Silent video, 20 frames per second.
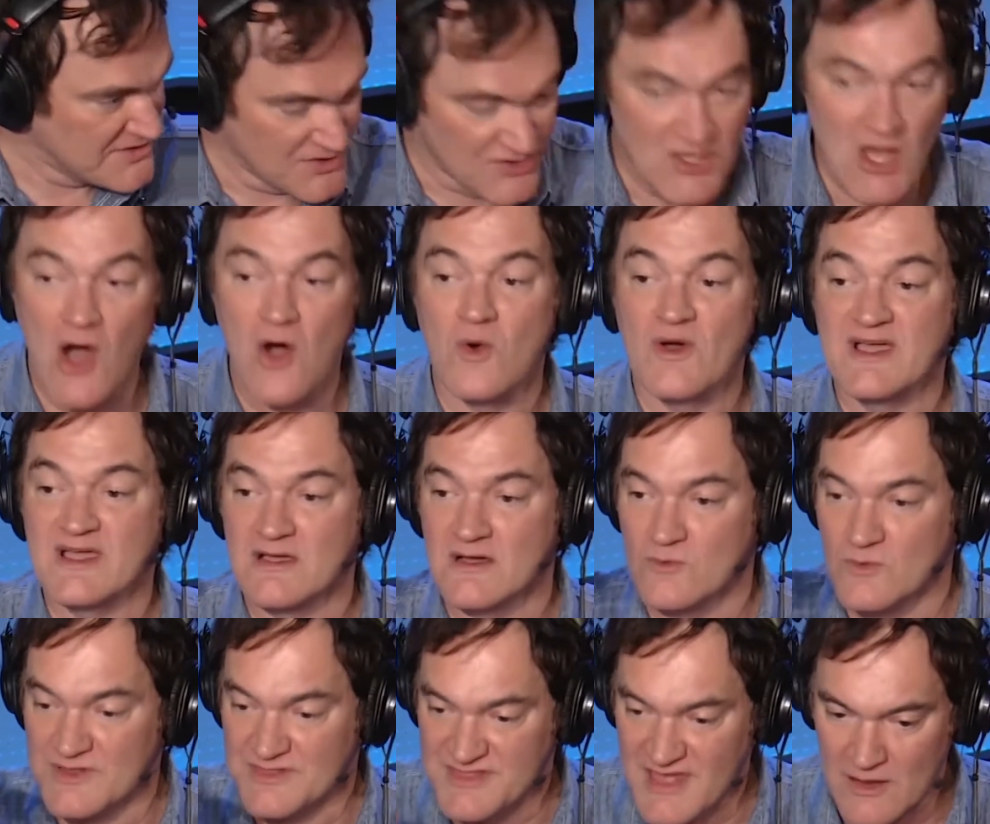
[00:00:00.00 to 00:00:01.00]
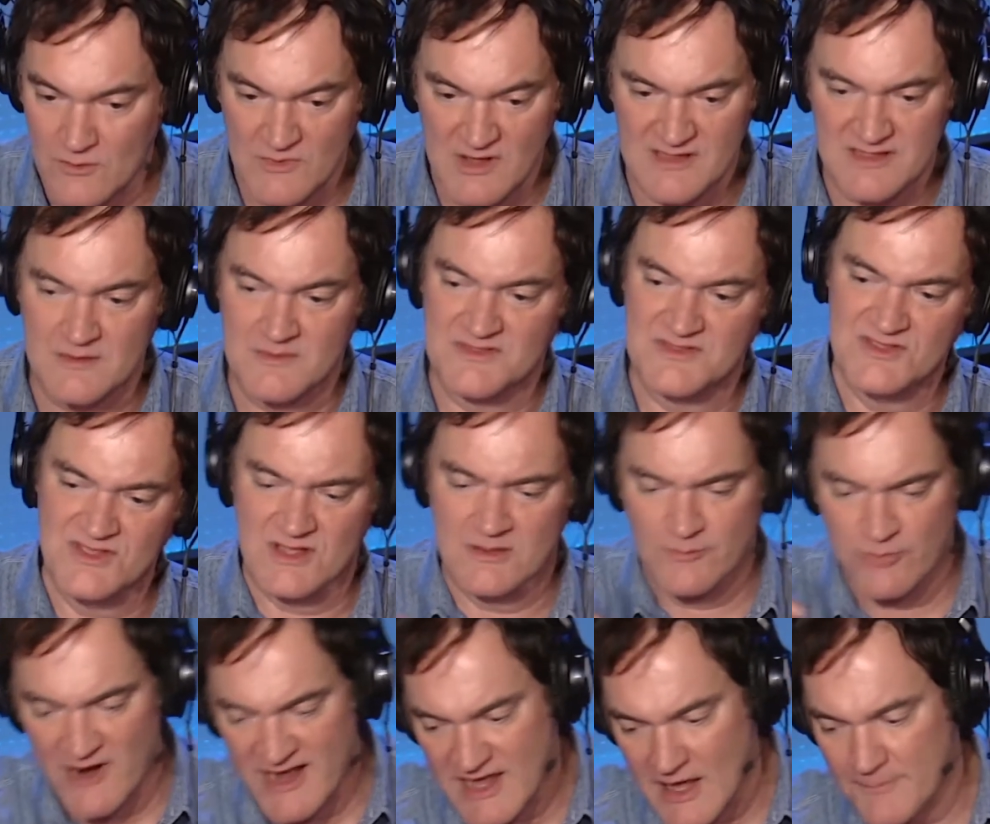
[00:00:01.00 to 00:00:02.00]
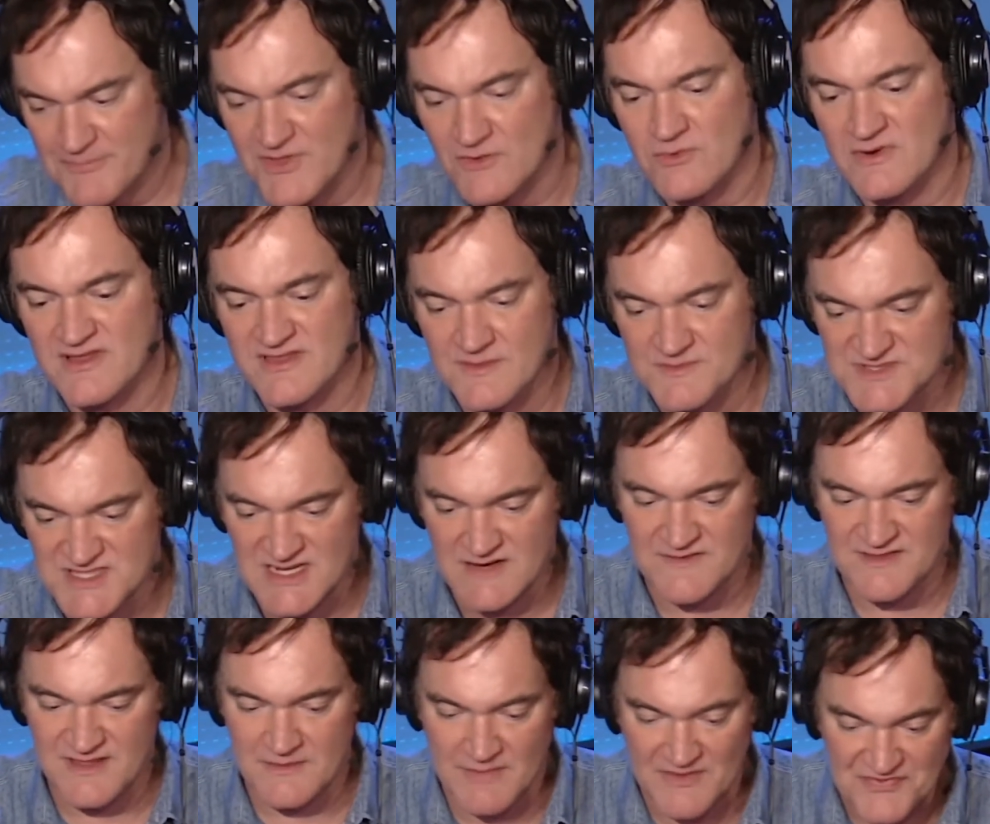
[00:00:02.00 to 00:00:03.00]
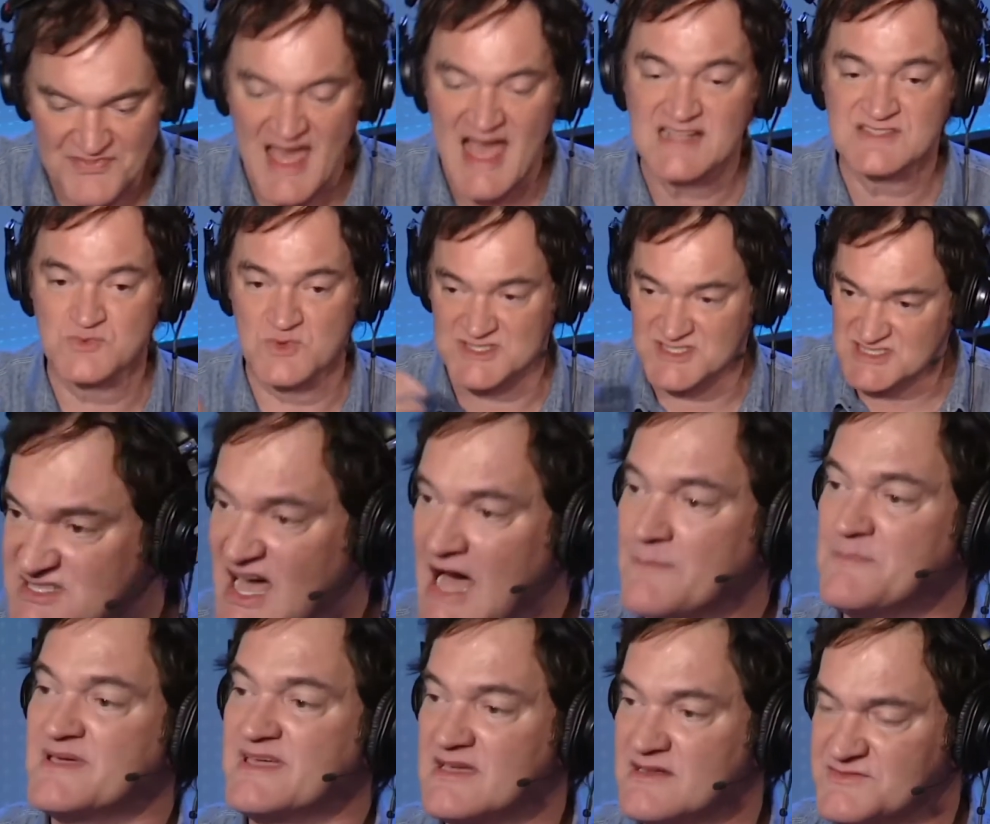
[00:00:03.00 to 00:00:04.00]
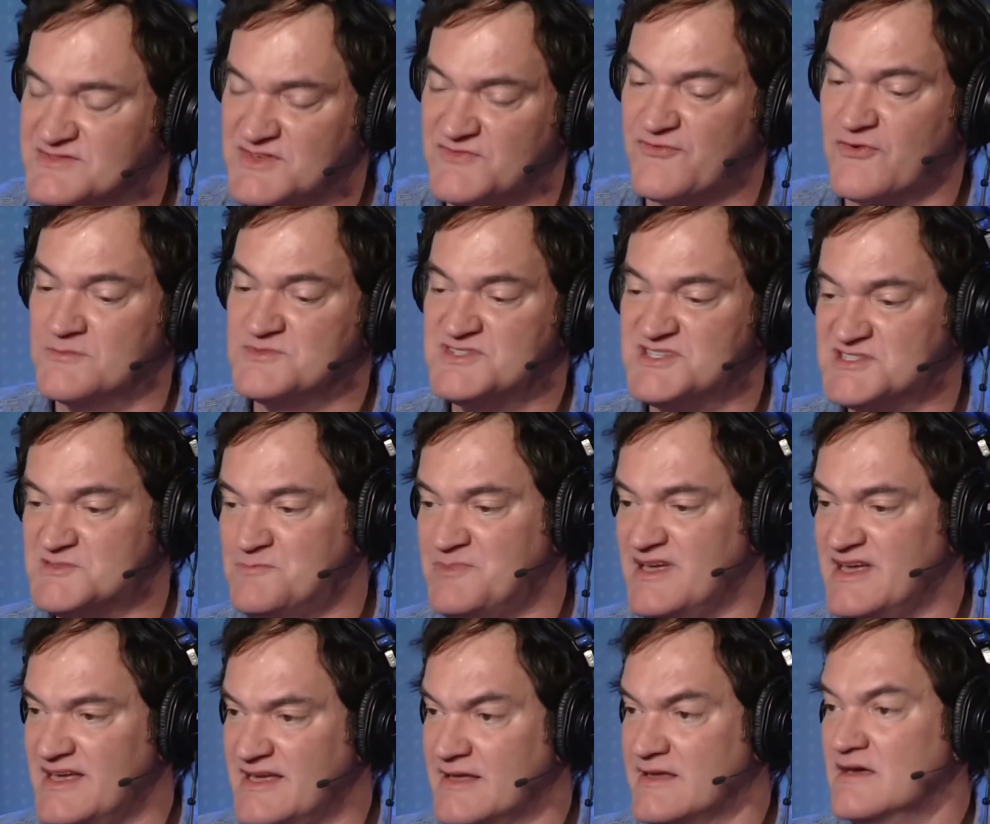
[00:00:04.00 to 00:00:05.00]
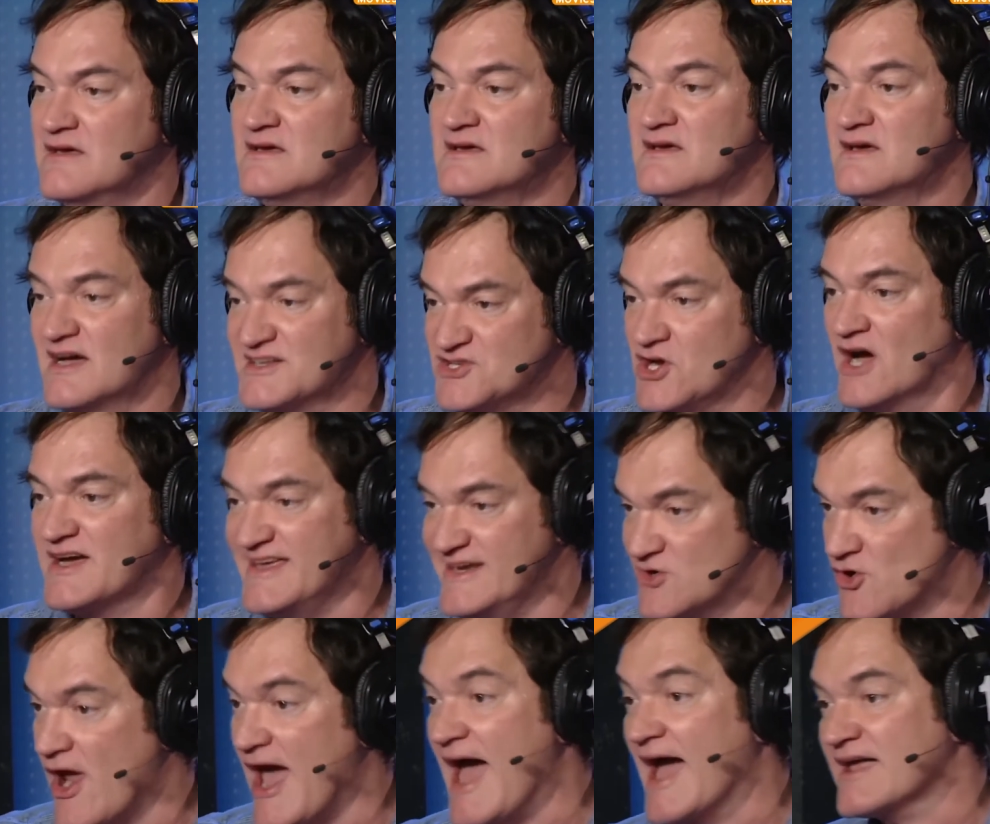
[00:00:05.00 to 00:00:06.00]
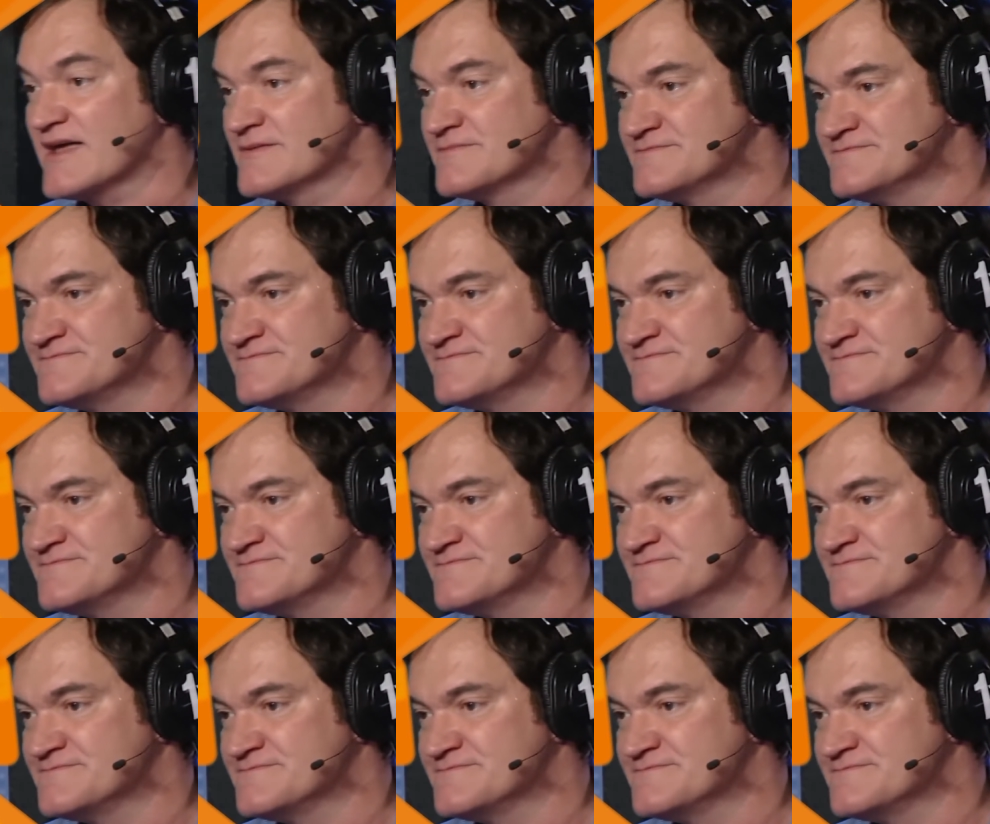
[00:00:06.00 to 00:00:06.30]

me taking my sense of humor and putting it in the back seat just to hit a tone of dread from beginning to end is the best use of my talents or my